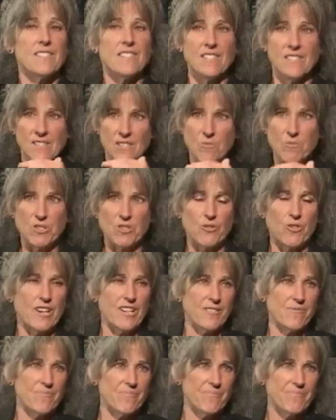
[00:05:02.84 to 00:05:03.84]
of the
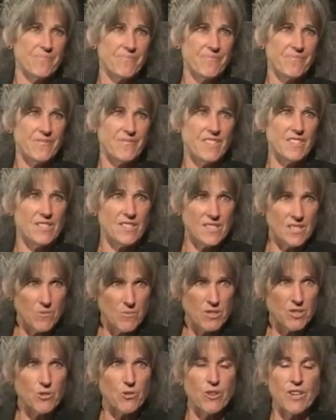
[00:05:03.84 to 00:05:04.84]
symmetry. The
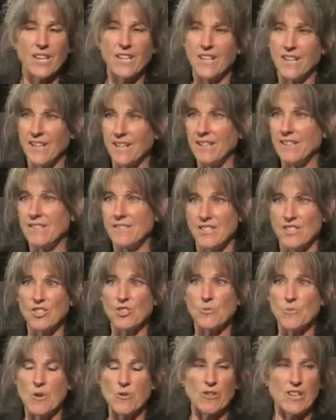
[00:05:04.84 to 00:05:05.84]
symmetry is the
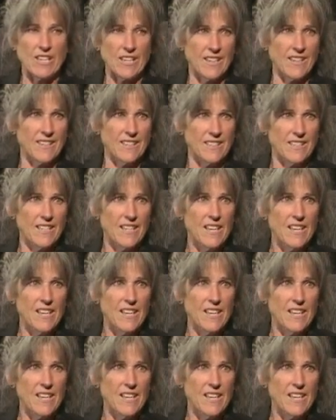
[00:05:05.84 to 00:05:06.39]
smoking gun.